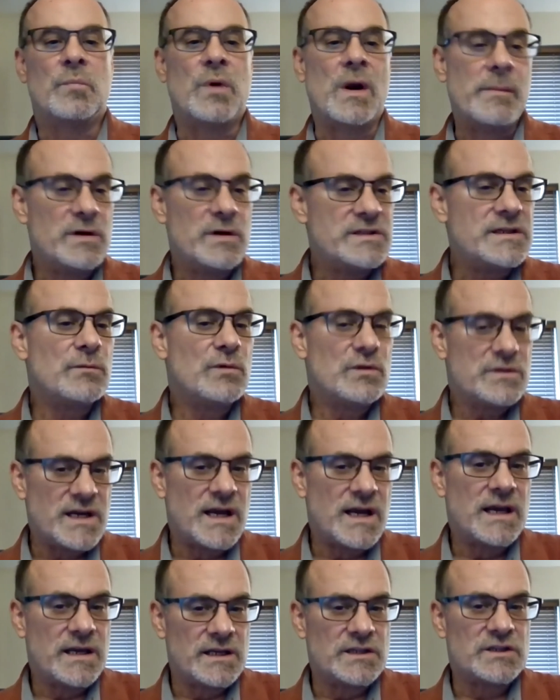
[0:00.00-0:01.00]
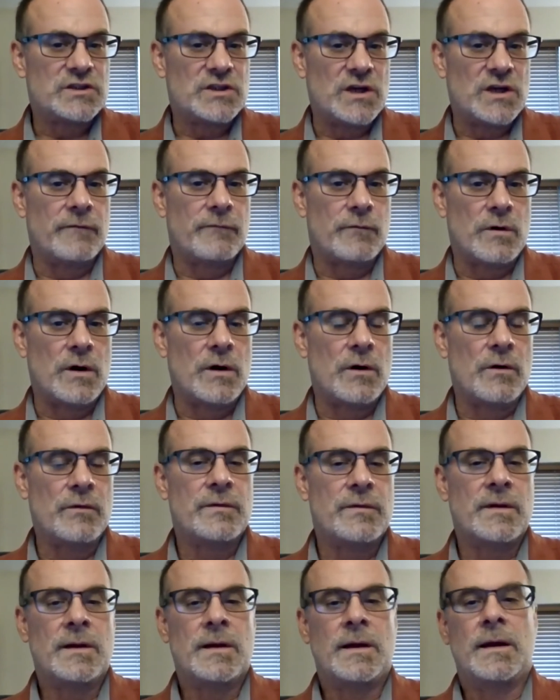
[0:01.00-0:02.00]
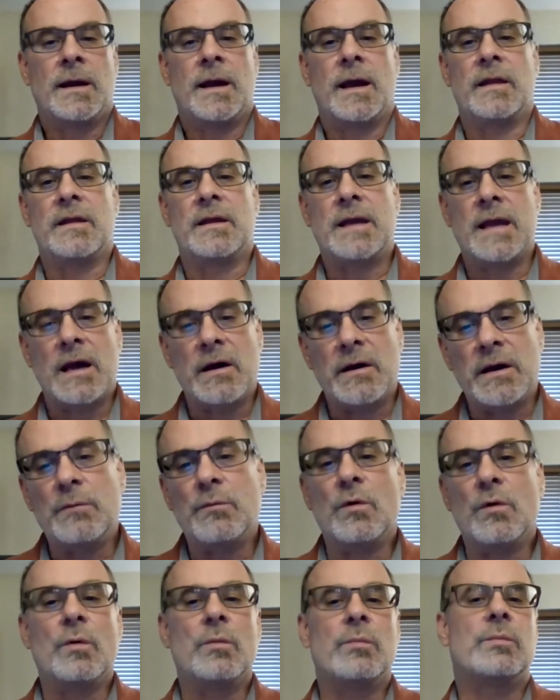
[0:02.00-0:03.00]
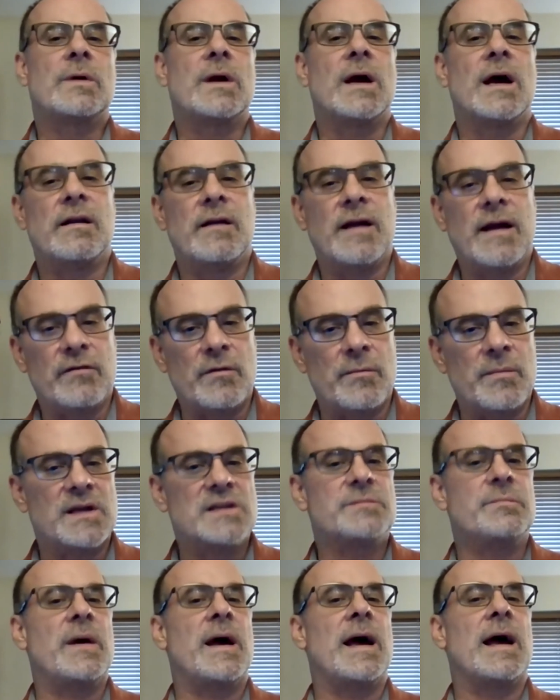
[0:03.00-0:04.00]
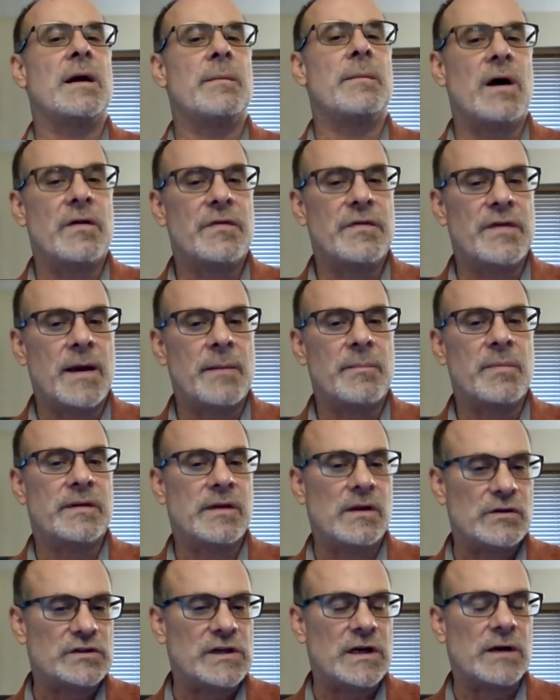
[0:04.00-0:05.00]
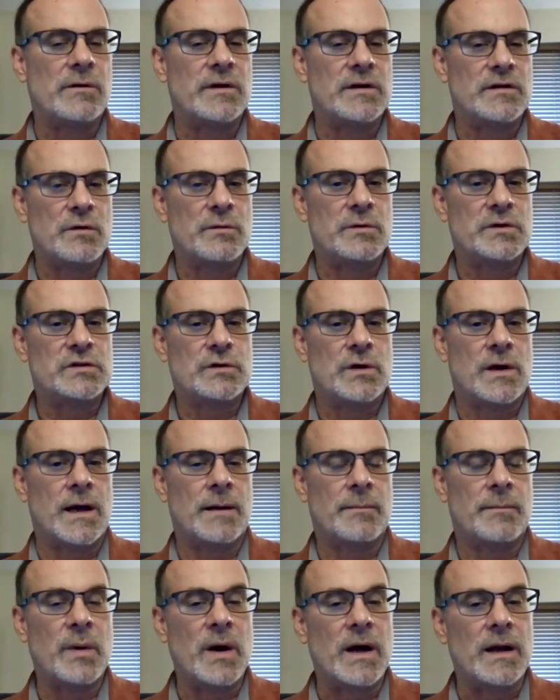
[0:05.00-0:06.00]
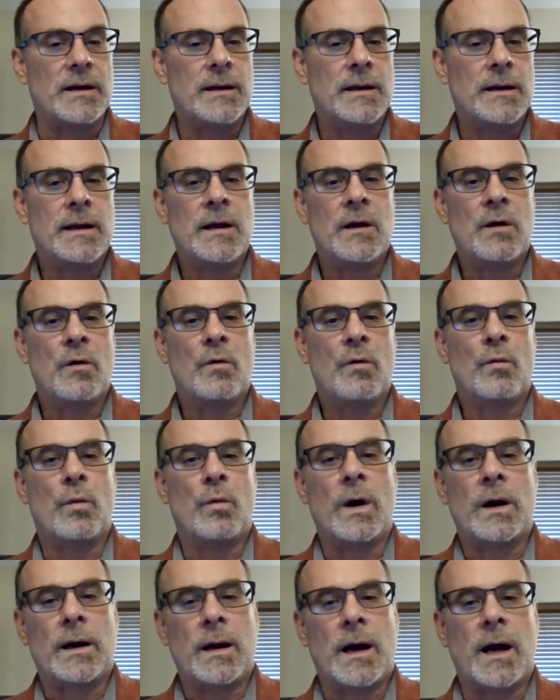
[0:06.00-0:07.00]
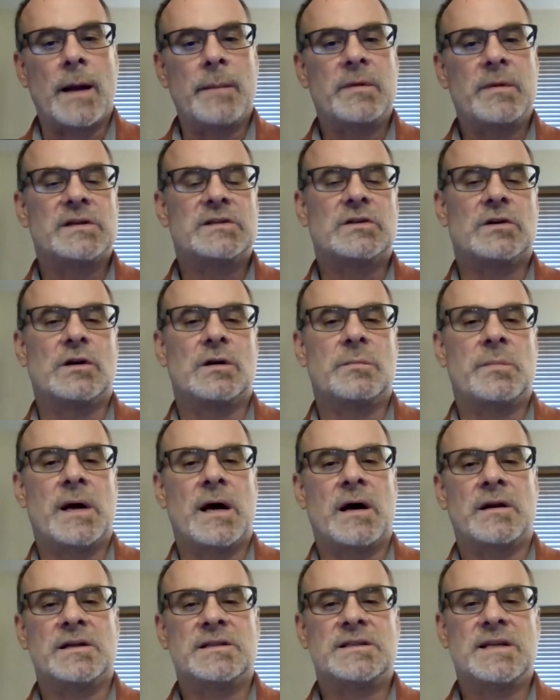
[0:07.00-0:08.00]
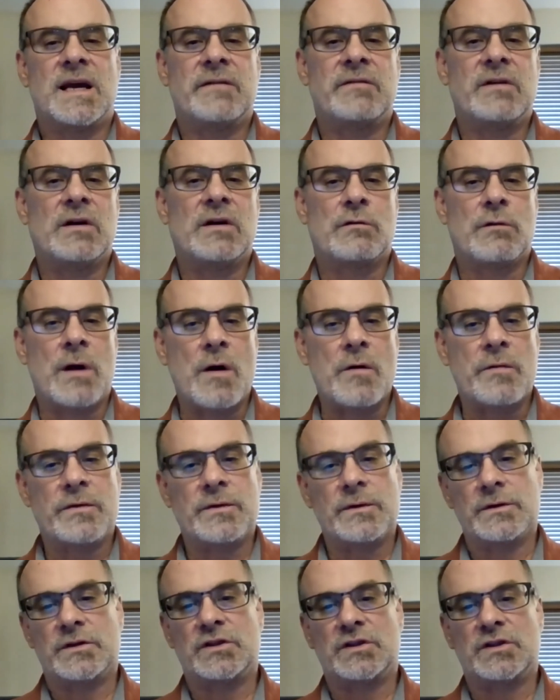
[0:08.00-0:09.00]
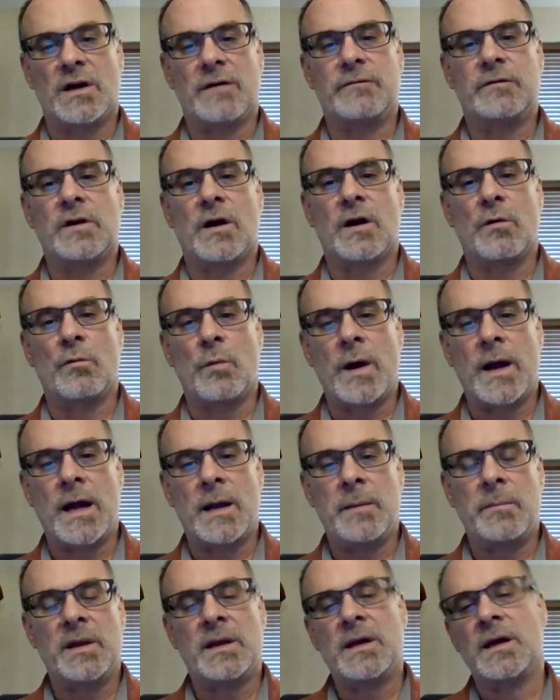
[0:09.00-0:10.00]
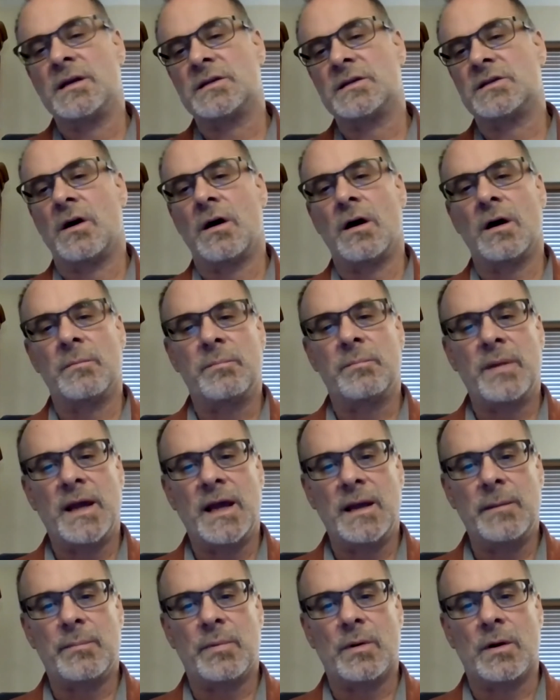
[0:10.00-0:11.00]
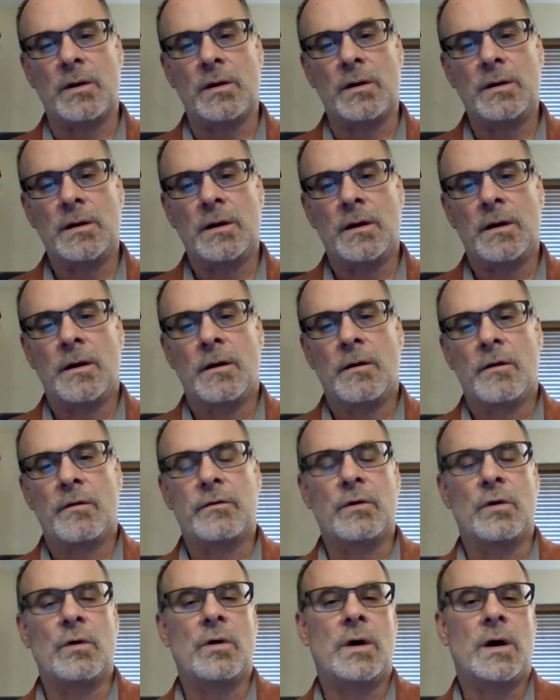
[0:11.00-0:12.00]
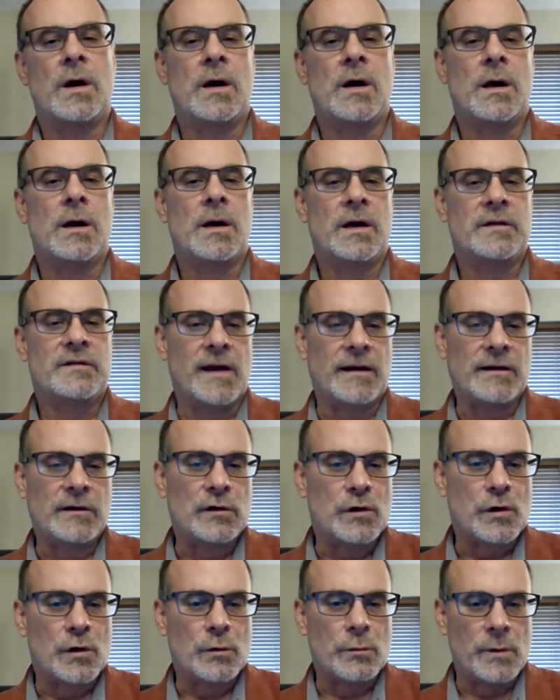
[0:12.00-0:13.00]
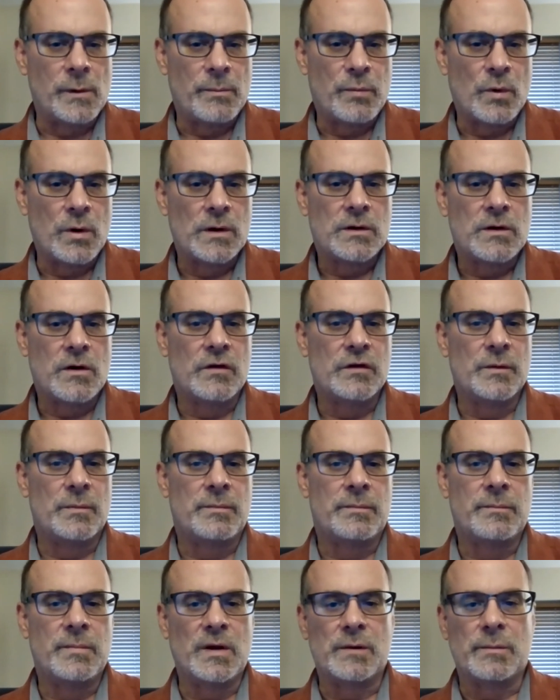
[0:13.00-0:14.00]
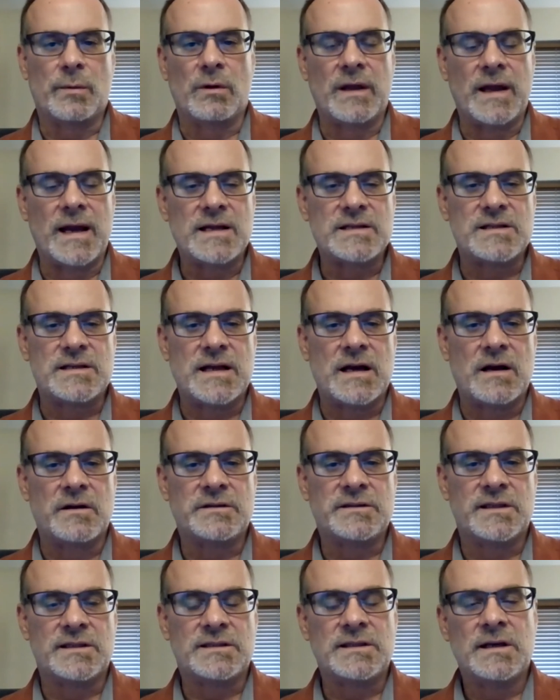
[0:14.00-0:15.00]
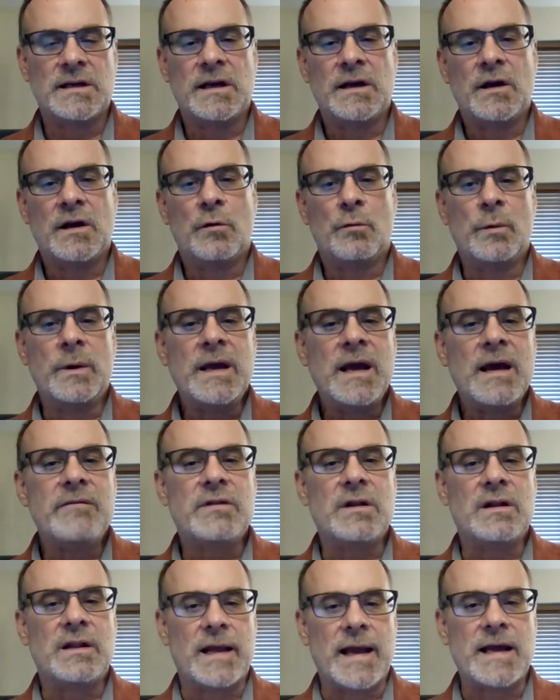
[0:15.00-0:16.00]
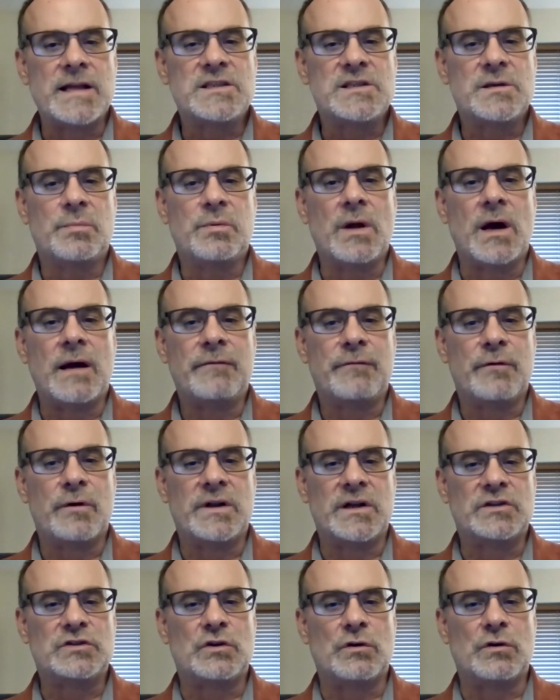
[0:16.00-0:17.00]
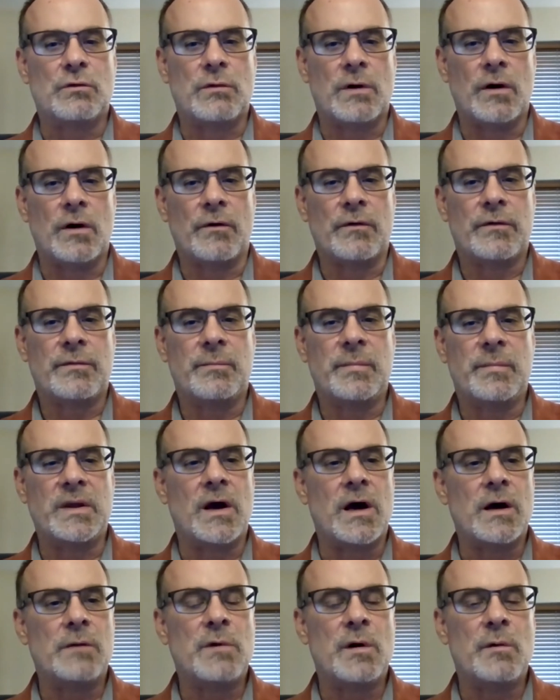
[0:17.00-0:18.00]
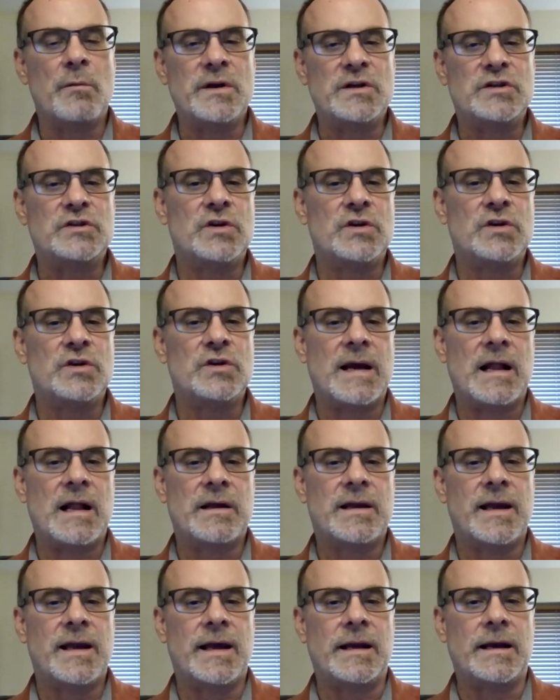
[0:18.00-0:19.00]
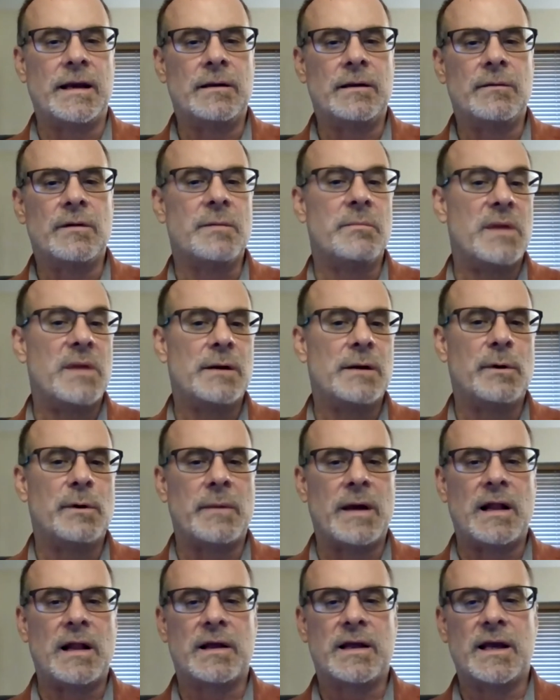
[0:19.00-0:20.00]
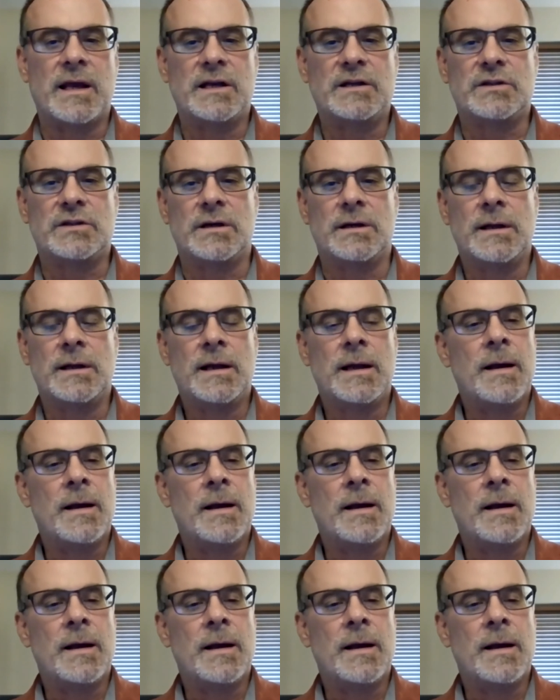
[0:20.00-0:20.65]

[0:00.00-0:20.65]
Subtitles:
Bremerton will take its share of growth, and the county will kind of have a mixed bag about that, but they'll generally do what's right. But what I'm concerned about is having growth shoved our way, because on paper, through a technical report called the Buildable Lands Analysis, we have the land supply for additional growth beyond what we should be allocated, the minimum allocation.